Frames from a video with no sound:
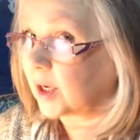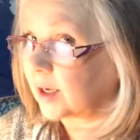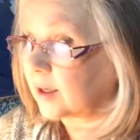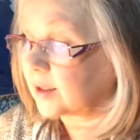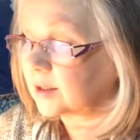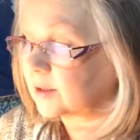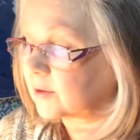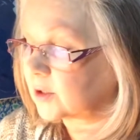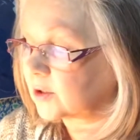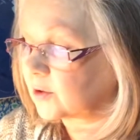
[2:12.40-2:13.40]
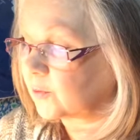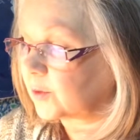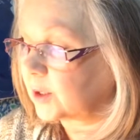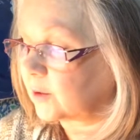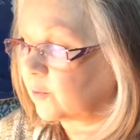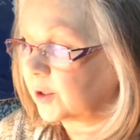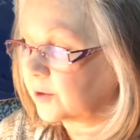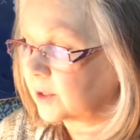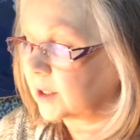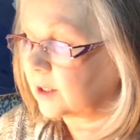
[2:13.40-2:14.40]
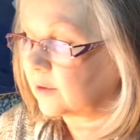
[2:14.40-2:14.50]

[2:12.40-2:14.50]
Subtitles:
guys, it was just a really weirdly